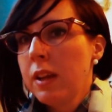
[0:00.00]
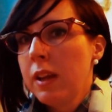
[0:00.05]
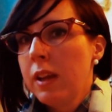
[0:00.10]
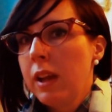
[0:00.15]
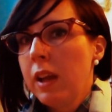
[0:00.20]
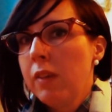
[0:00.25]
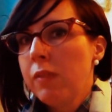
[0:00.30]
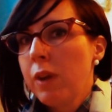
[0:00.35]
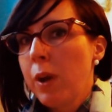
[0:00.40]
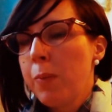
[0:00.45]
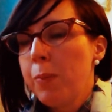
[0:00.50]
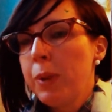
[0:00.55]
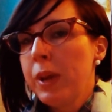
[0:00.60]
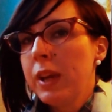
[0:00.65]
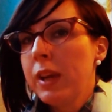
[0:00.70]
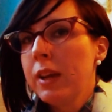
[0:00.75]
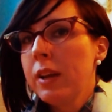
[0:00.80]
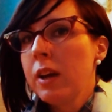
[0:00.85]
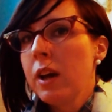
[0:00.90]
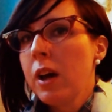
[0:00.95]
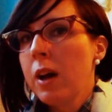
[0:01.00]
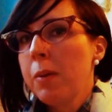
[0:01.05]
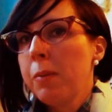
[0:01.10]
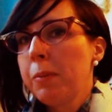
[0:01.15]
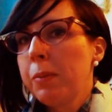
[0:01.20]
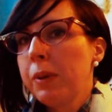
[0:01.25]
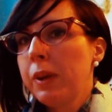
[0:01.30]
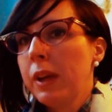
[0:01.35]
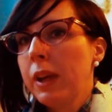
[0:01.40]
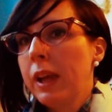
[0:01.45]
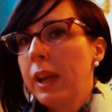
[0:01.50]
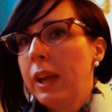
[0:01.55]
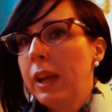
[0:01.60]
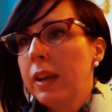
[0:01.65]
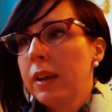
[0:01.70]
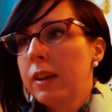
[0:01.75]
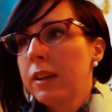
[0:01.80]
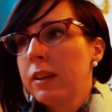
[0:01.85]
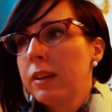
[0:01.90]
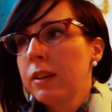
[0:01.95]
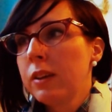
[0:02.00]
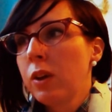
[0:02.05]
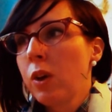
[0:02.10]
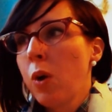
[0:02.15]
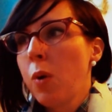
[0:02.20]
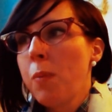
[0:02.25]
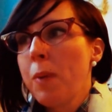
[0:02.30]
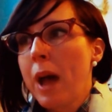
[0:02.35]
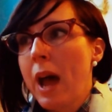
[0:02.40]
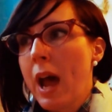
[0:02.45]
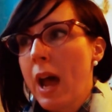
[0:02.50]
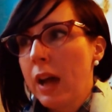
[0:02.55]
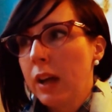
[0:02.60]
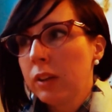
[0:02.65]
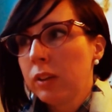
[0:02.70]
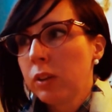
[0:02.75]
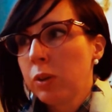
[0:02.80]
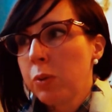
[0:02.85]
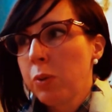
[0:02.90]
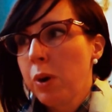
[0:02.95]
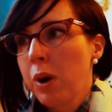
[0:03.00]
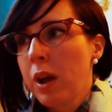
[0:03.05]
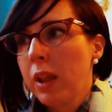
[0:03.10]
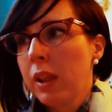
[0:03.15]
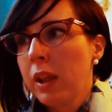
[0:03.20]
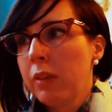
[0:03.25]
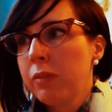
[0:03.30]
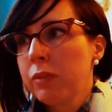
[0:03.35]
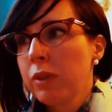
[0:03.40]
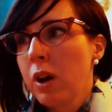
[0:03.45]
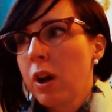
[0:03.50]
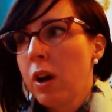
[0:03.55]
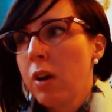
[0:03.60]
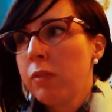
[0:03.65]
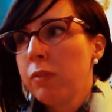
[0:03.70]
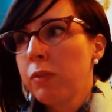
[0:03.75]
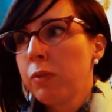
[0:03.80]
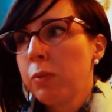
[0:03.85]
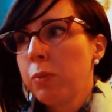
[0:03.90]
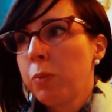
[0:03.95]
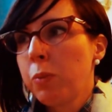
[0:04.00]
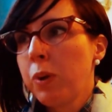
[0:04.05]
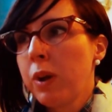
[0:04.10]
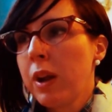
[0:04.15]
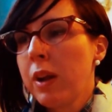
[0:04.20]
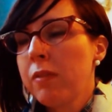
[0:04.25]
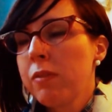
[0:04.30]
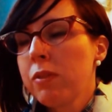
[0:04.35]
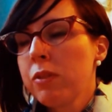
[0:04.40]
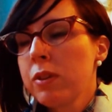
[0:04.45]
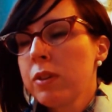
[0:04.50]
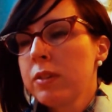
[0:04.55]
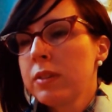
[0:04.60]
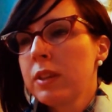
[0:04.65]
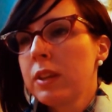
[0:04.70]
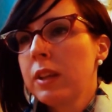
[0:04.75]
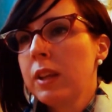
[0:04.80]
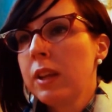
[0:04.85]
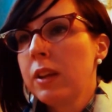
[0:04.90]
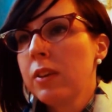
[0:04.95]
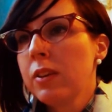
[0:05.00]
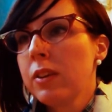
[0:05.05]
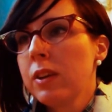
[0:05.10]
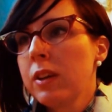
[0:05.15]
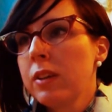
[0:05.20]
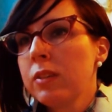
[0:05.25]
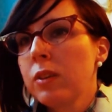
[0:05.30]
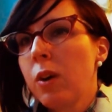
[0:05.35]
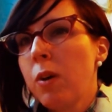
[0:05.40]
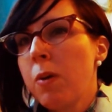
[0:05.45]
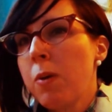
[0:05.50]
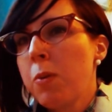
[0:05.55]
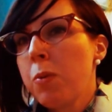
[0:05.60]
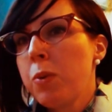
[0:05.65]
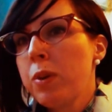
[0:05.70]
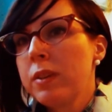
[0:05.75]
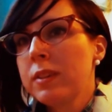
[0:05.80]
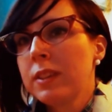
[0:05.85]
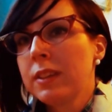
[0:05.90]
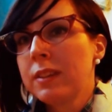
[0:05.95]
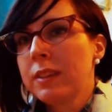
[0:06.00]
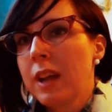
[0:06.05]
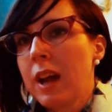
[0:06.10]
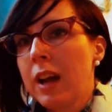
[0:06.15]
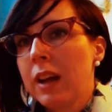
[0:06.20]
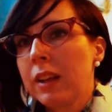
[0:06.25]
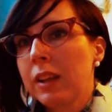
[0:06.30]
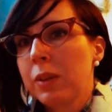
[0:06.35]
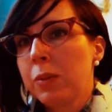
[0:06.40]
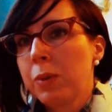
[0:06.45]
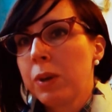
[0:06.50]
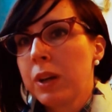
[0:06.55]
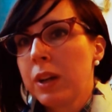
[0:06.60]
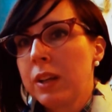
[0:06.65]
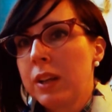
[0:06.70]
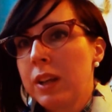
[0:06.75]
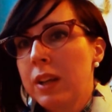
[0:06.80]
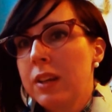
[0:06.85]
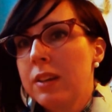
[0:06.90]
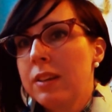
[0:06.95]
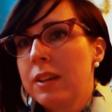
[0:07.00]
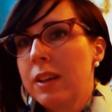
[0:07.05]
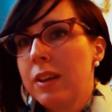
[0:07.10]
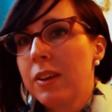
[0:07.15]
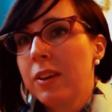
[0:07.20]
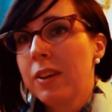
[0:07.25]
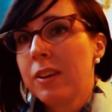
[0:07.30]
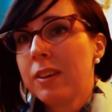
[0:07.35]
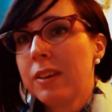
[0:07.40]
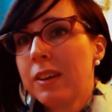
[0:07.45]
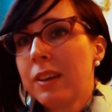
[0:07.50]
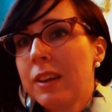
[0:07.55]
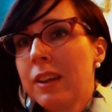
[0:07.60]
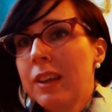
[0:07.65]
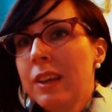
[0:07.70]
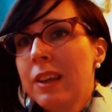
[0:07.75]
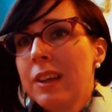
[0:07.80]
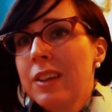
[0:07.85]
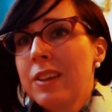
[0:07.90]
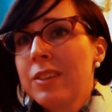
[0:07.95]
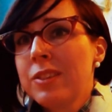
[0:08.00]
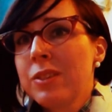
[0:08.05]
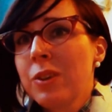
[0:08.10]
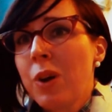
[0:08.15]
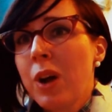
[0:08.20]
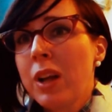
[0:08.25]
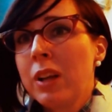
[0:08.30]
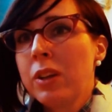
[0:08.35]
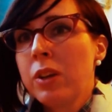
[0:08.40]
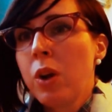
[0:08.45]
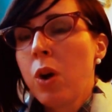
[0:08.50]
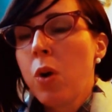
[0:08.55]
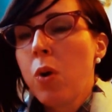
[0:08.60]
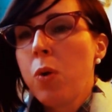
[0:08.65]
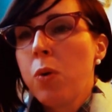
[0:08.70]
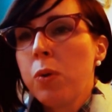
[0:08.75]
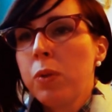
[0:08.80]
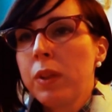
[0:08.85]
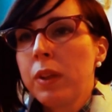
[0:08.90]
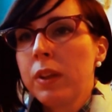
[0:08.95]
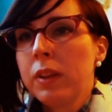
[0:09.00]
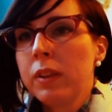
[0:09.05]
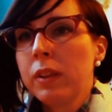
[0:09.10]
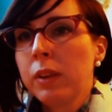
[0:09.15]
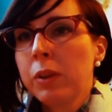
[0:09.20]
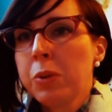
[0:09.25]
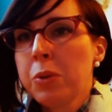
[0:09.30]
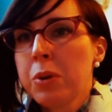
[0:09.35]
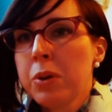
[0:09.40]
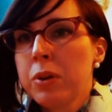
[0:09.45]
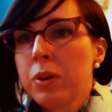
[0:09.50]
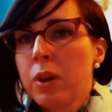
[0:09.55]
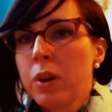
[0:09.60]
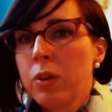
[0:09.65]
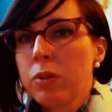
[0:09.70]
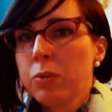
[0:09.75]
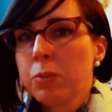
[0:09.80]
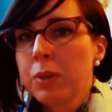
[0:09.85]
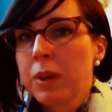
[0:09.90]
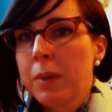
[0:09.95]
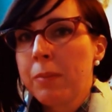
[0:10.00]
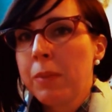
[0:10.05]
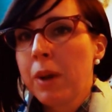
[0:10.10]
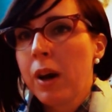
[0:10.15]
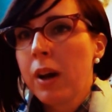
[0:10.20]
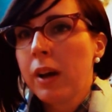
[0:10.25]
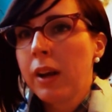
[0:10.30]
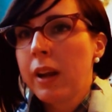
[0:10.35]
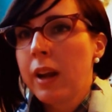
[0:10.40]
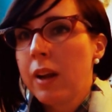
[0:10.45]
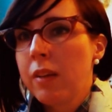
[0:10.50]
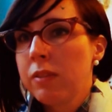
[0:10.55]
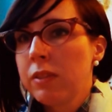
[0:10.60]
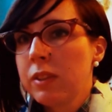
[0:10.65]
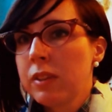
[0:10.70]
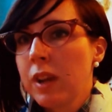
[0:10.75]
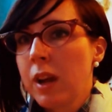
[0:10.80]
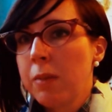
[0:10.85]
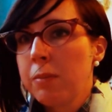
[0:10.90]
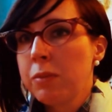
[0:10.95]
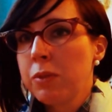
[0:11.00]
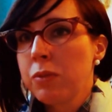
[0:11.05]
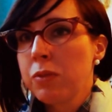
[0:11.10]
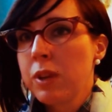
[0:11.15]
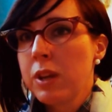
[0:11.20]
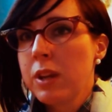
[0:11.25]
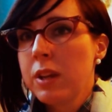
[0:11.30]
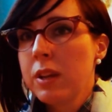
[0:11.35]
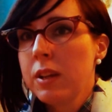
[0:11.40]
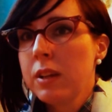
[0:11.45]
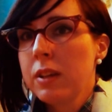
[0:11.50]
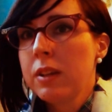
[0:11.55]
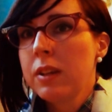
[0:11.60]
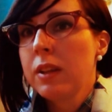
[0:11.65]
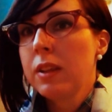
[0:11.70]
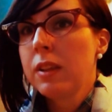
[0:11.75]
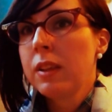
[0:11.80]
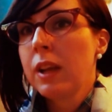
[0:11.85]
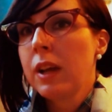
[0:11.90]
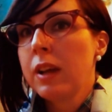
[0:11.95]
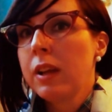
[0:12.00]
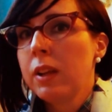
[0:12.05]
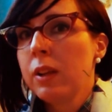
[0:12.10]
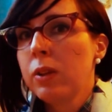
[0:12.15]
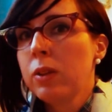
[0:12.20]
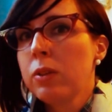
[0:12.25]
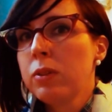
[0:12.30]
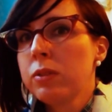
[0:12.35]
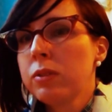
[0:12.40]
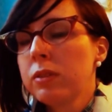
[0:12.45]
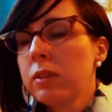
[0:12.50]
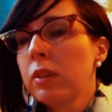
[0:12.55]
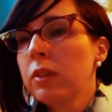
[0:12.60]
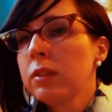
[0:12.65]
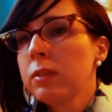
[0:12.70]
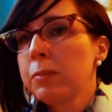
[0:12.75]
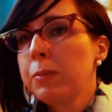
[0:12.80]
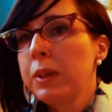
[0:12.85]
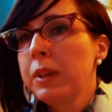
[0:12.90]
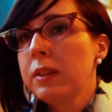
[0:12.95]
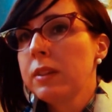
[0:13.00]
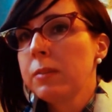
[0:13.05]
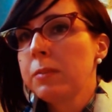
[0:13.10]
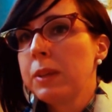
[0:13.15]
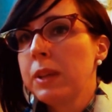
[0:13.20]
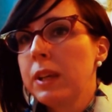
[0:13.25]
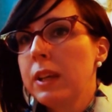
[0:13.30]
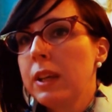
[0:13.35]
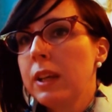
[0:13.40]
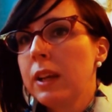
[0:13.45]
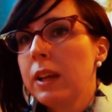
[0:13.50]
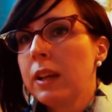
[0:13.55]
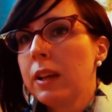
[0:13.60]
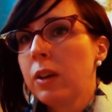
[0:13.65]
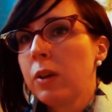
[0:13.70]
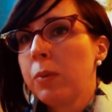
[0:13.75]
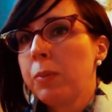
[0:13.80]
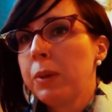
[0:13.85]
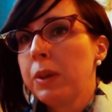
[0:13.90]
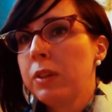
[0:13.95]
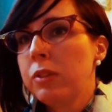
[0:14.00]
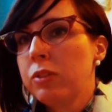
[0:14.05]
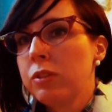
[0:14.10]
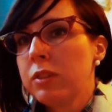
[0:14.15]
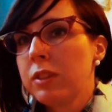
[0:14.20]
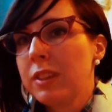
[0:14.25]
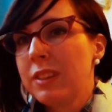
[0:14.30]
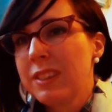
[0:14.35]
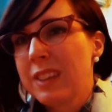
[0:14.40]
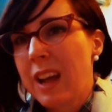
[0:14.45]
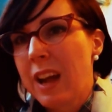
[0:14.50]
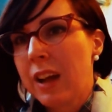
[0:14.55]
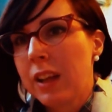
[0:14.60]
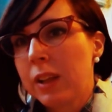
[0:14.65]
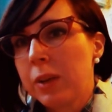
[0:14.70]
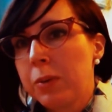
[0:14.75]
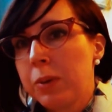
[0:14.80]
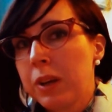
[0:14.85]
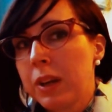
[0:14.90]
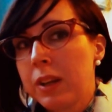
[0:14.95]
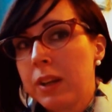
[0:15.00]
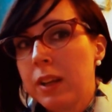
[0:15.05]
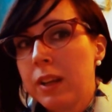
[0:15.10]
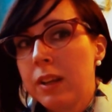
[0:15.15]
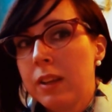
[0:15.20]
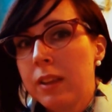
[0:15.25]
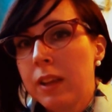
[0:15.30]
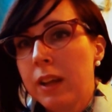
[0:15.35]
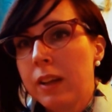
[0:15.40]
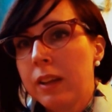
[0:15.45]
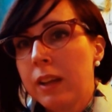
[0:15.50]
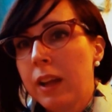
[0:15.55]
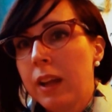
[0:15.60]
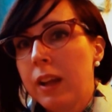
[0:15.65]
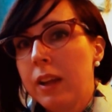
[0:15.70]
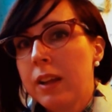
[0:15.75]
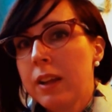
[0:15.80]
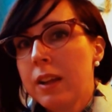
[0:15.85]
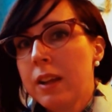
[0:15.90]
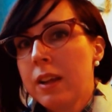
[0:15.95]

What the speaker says: If I pick it up and go back to where I left off, whatever is in here is always exactly what I needed to hear. So I know that the Lord knows when I'm not going to have the time to read it, that He'll still speak to me, and it'll be just exactly what I needed that day.